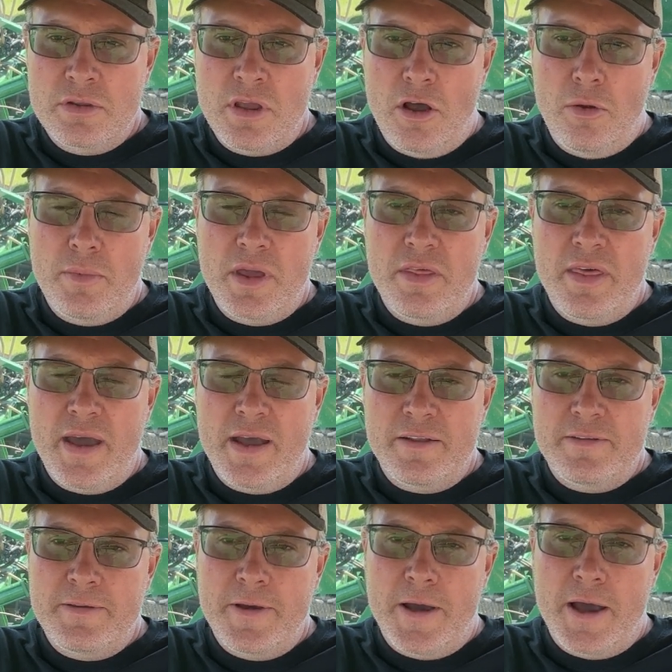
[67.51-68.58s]
tell me that
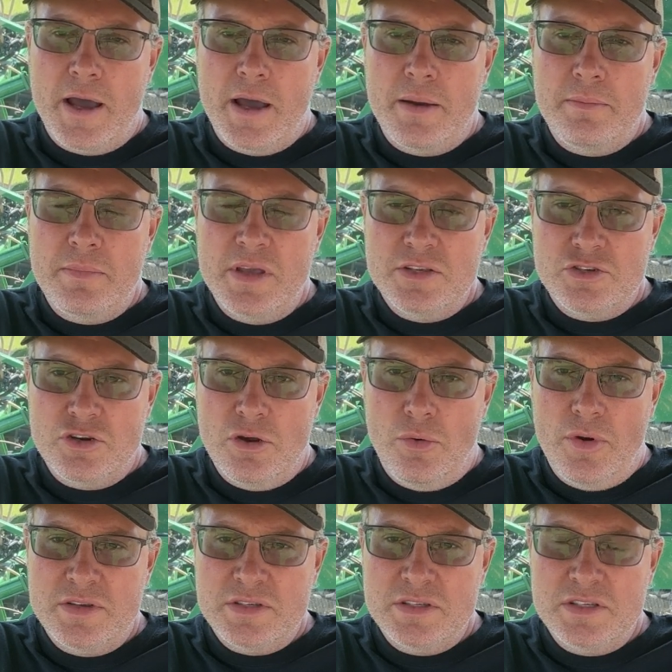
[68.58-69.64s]
his drill
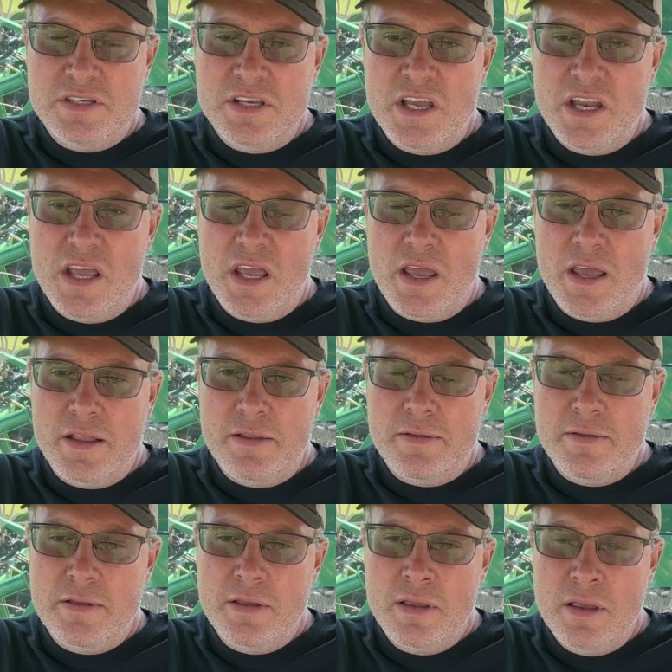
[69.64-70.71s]
wasn't seeding,
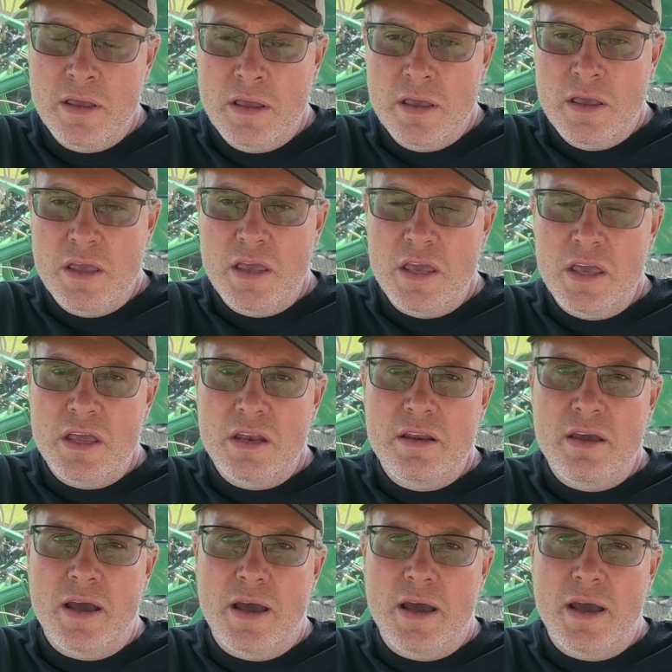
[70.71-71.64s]
and he had,